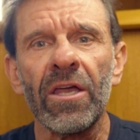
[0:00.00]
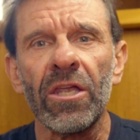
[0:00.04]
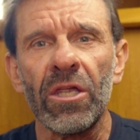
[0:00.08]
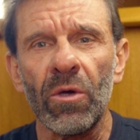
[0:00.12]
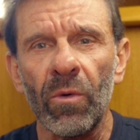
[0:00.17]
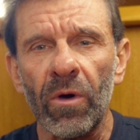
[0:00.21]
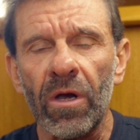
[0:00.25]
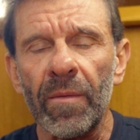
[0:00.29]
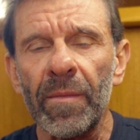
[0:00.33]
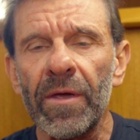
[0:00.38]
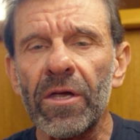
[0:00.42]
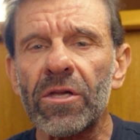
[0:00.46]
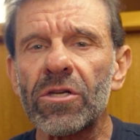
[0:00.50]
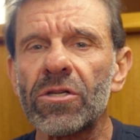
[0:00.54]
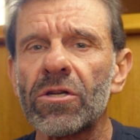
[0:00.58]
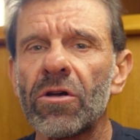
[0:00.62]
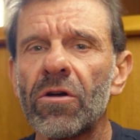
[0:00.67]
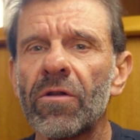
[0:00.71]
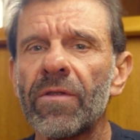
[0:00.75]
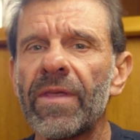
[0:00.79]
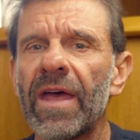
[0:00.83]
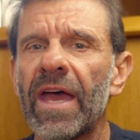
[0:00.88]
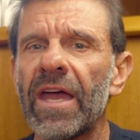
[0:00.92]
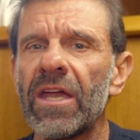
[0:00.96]
You want to make
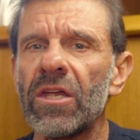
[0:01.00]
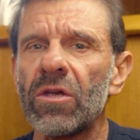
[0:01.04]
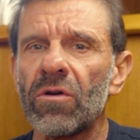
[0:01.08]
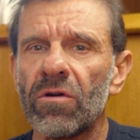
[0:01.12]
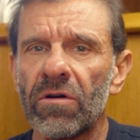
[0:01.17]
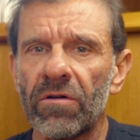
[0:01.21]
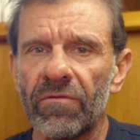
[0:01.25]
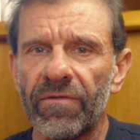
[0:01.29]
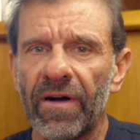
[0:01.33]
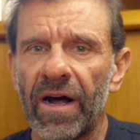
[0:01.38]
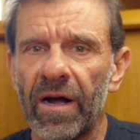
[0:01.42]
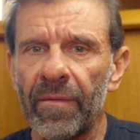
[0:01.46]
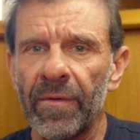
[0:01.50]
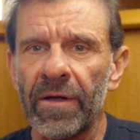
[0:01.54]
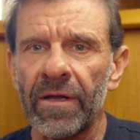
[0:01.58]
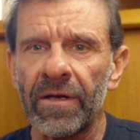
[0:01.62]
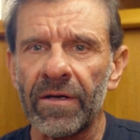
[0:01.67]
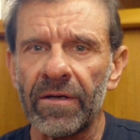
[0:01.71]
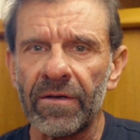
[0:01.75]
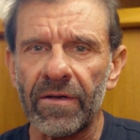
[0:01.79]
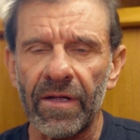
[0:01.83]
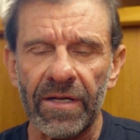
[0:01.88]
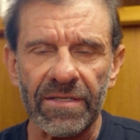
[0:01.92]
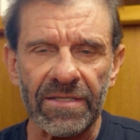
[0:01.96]
sure that your
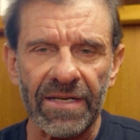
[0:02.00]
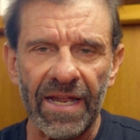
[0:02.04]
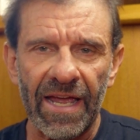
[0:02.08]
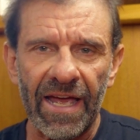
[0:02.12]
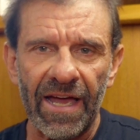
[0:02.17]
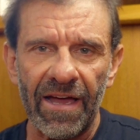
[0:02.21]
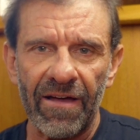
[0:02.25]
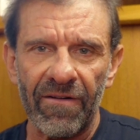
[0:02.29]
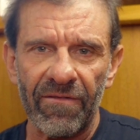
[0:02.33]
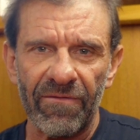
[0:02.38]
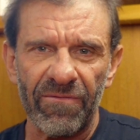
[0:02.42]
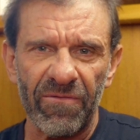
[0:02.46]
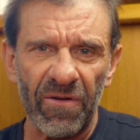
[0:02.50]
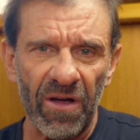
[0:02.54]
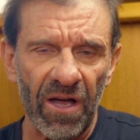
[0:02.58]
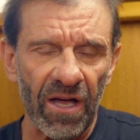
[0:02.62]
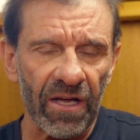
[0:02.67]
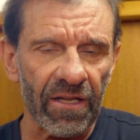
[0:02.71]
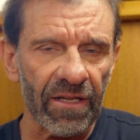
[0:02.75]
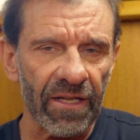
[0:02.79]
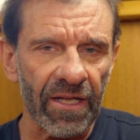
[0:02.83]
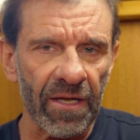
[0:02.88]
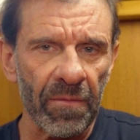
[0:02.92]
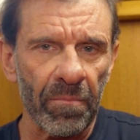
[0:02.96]
environment doesn't have
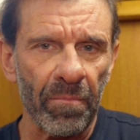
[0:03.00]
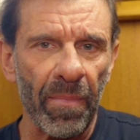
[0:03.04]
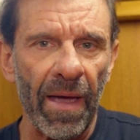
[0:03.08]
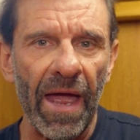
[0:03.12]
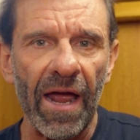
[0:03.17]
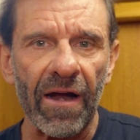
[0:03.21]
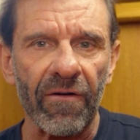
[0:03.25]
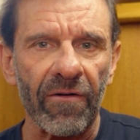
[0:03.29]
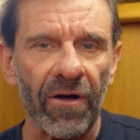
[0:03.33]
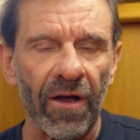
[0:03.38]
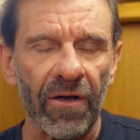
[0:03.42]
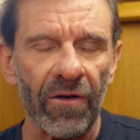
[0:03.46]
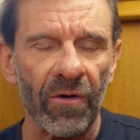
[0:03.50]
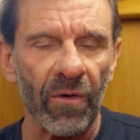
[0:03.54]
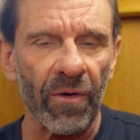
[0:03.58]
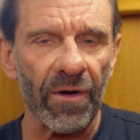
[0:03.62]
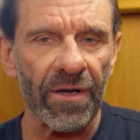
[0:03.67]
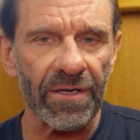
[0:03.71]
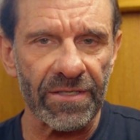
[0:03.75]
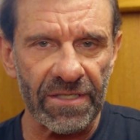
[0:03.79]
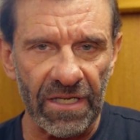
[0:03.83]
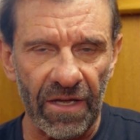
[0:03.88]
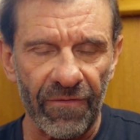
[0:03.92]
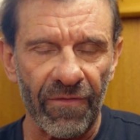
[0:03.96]
ugly background
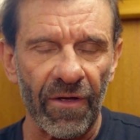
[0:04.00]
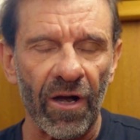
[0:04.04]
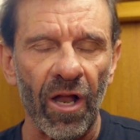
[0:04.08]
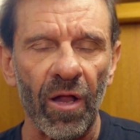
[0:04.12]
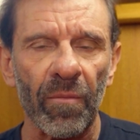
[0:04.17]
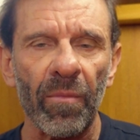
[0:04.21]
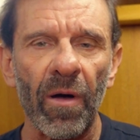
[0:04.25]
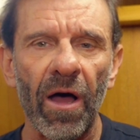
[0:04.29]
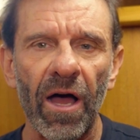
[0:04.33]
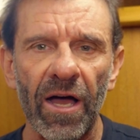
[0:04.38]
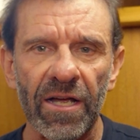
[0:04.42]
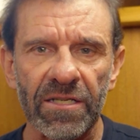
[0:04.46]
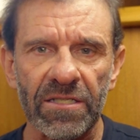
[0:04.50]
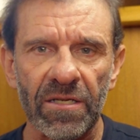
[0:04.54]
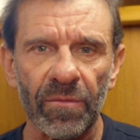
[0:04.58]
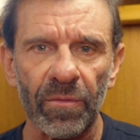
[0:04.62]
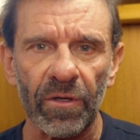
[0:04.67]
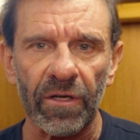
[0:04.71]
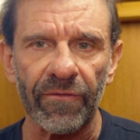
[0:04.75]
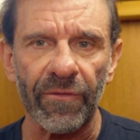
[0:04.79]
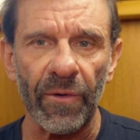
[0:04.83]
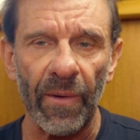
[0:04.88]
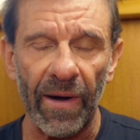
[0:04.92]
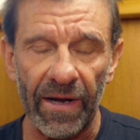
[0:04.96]
noise, if at all
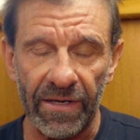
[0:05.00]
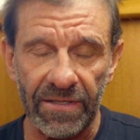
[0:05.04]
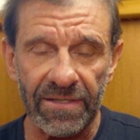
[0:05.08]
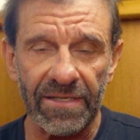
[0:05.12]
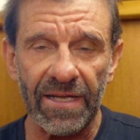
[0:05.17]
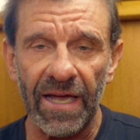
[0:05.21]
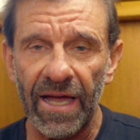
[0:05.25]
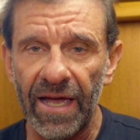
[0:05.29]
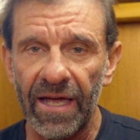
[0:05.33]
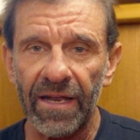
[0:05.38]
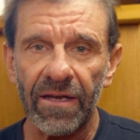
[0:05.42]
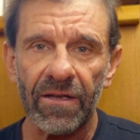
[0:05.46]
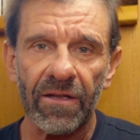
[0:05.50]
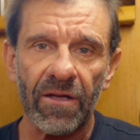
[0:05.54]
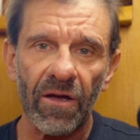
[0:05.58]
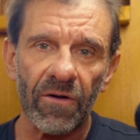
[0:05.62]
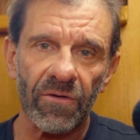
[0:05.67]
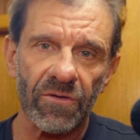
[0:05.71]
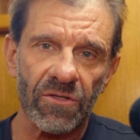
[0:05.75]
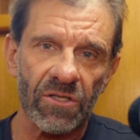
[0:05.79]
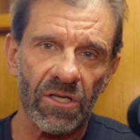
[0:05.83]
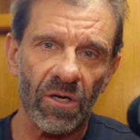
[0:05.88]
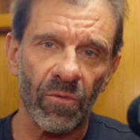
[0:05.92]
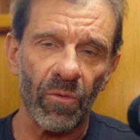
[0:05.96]
possible. If you're outside,
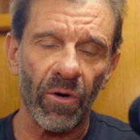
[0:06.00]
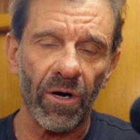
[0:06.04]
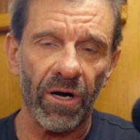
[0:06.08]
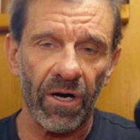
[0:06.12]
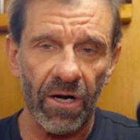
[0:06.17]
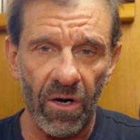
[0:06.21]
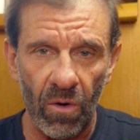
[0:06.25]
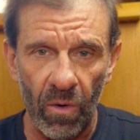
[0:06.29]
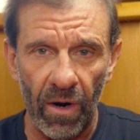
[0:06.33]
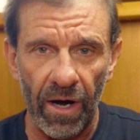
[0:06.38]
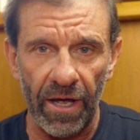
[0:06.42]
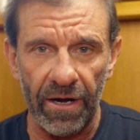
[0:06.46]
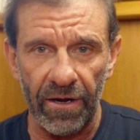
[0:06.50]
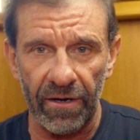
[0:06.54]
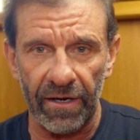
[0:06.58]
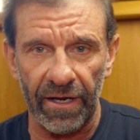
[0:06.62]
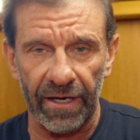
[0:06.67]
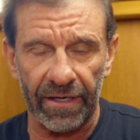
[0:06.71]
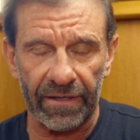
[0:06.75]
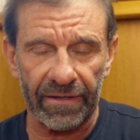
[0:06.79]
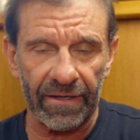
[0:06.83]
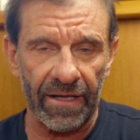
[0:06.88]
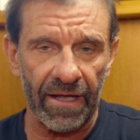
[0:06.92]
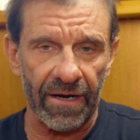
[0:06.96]
go somewhere quieter,
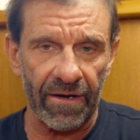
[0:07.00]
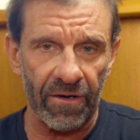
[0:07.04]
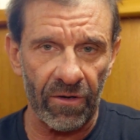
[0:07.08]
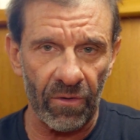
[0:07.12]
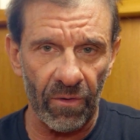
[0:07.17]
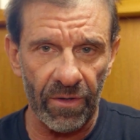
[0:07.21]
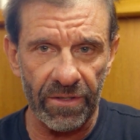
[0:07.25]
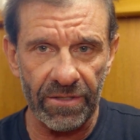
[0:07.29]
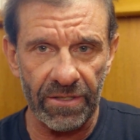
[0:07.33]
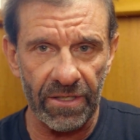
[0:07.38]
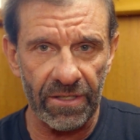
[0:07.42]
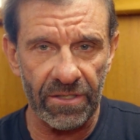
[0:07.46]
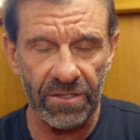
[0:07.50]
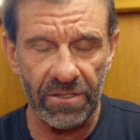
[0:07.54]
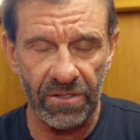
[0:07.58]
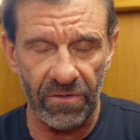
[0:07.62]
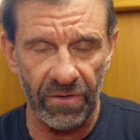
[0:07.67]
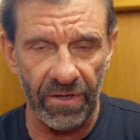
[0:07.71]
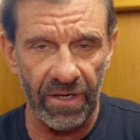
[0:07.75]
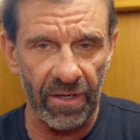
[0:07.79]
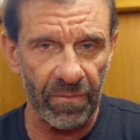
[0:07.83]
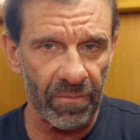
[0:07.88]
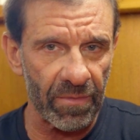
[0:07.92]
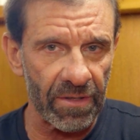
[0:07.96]
like not a noisy
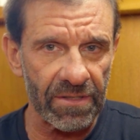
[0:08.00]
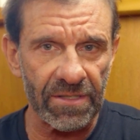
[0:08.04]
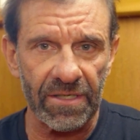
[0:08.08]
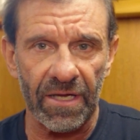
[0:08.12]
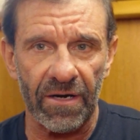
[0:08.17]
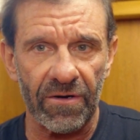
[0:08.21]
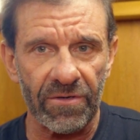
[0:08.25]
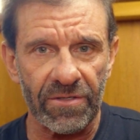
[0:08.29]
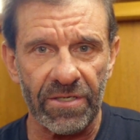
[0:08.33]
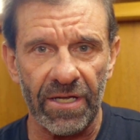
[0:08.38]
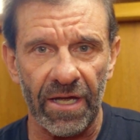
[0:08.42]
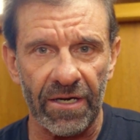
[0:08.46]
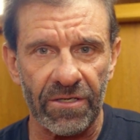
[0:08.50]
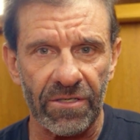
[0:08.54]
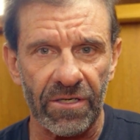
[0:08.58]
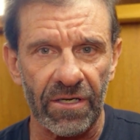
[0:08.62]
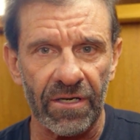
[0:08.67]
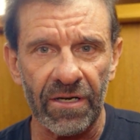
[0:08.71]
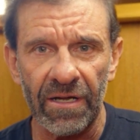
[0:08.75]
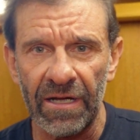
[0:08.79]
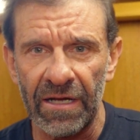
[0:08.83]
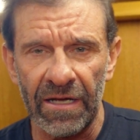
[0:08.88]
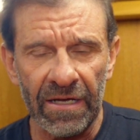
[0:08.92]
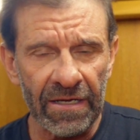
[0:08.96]
street, busy
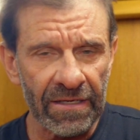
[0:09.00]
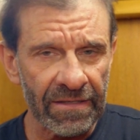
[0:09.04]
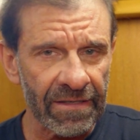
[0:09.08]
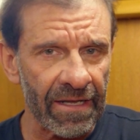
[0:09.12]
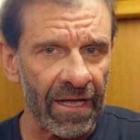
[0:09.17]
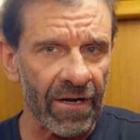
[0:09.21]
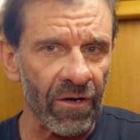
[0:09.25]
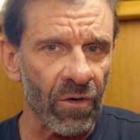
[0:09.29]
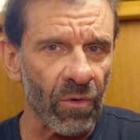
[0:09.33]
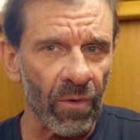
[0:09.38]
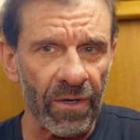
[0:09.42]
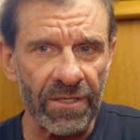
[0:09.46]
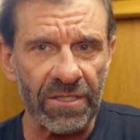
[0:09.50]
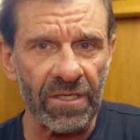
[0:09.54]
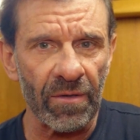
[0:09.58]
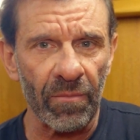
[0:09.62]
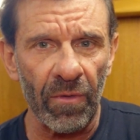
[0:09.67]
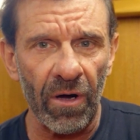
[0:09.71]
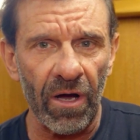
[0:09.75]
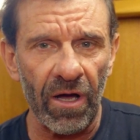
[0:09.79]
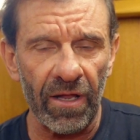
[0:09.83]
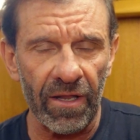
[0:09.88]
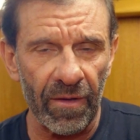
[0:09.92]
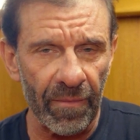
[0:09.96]
intersection, not a noisy
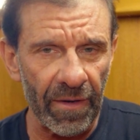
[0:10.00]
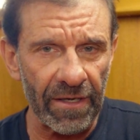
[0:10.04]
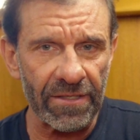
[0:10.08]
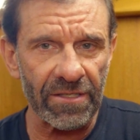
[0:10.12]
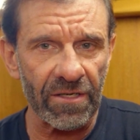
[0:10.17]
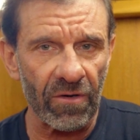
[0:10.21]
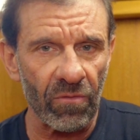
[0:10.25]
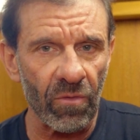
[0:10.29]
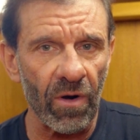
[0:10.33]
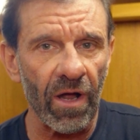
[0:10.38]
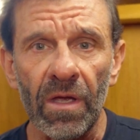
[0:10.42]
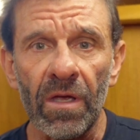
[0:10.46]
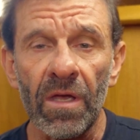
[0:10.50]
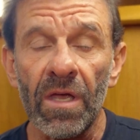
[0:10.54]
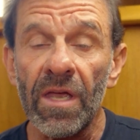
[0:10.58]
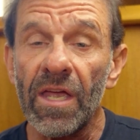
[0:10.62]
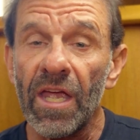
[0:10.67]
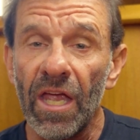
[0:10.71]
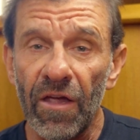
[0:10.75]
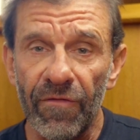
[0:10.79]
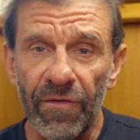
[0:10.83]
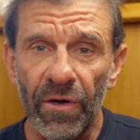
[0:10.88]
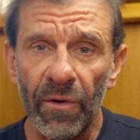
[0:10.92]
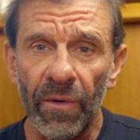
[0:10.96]
mall that makes it rough.
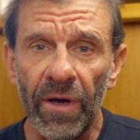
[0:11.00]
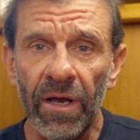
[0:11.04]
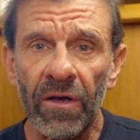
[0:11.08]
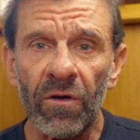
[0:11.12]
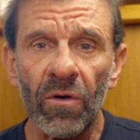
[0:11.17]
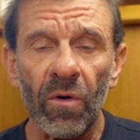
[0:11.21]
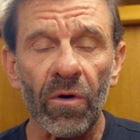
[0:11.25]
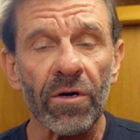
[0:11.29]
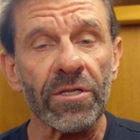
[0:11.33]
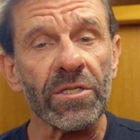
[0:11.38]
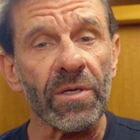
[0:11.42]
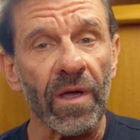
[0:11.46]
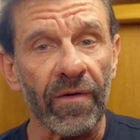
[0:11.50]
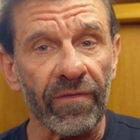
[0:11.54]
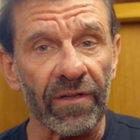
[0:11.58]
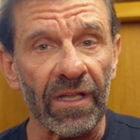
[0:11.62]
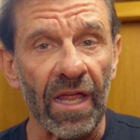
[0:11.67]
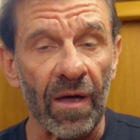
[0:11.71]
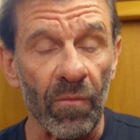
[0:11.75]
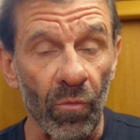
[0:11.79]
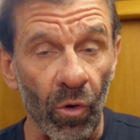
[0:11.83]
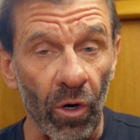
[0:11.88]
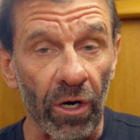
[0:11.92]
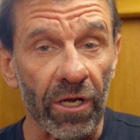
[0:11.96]
If you're indoors, you have a
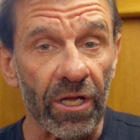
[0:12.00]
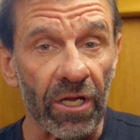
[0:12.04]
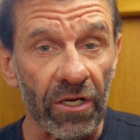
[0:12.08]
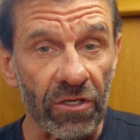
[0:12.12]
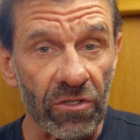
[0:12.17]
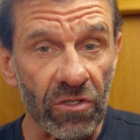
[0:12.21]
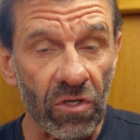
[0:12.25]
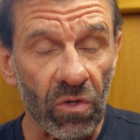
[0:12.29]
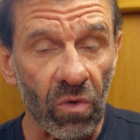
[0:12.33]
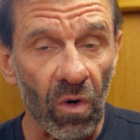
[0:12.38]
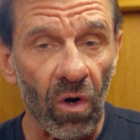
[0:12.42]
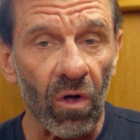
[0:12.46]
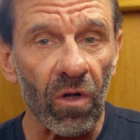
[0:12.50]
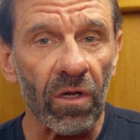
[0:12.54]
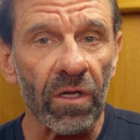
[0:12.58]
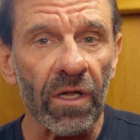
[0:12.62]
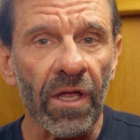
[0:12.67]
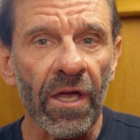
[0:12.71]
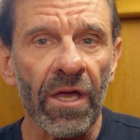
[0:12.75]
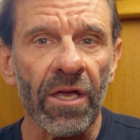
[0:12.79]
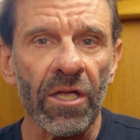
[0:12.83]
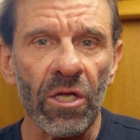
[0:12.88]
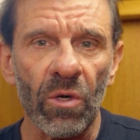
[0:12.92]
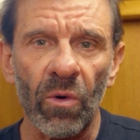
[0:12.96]
lot more control.